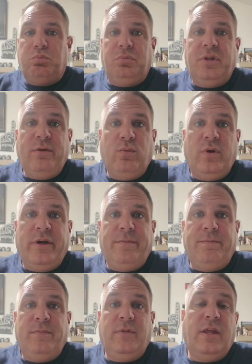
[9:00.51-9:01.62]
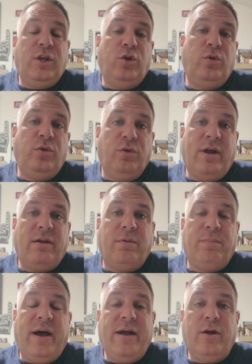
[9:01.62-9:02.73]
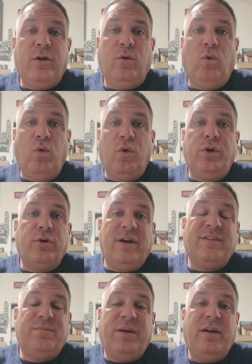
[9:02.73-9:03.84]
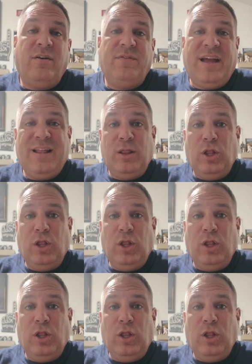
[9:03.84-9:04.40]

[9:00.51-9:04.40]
Then what? Then you're out a buyer, or you're going to have to pay off that